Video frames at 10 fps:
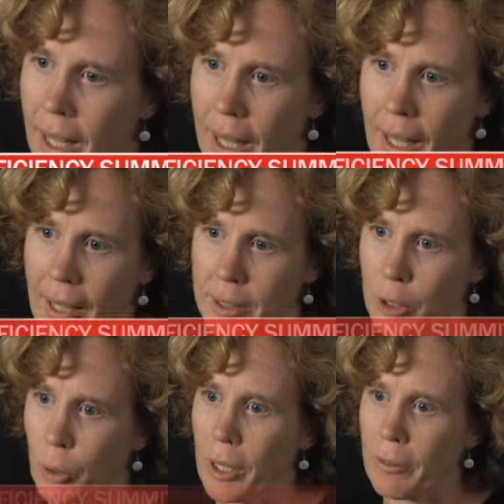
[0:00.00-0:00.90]
It's
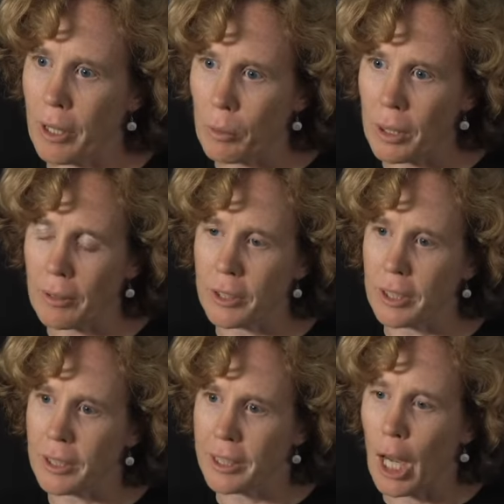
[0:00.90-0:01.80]
a great event. We love
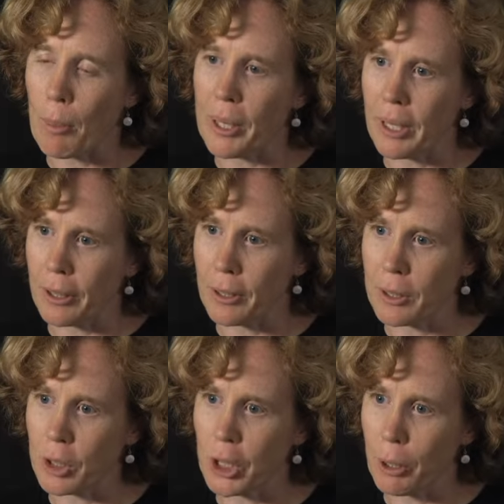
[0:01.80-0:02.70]
to come here
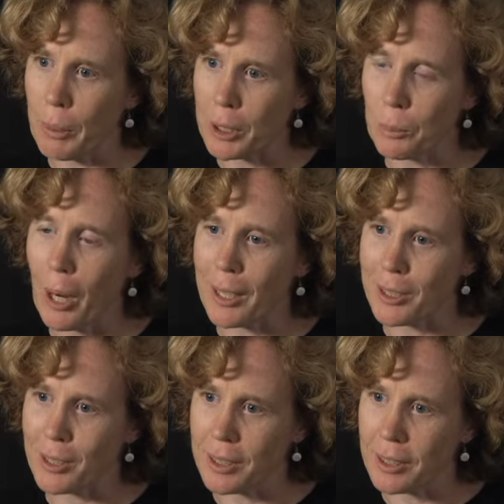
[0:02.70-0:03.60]
and share best
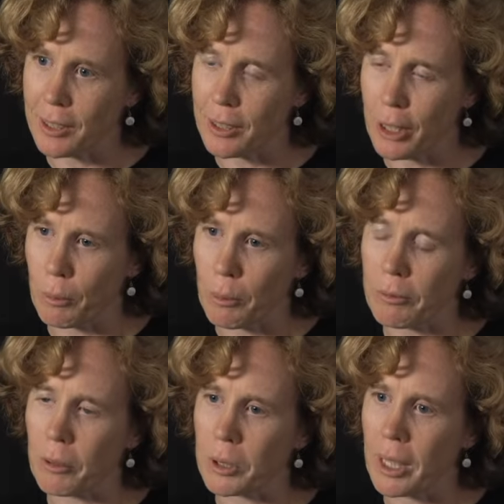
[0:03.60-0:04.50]
practices and hear what
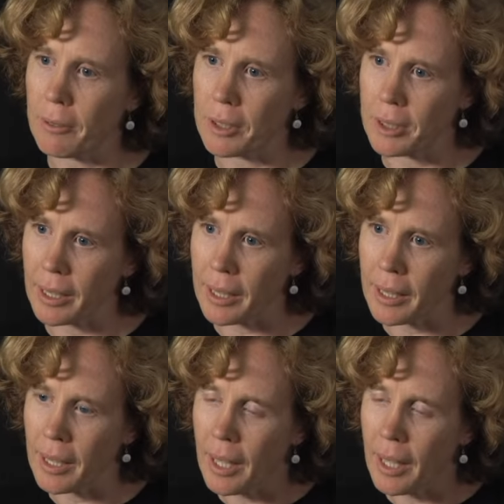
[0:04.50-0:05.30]
folks have to say.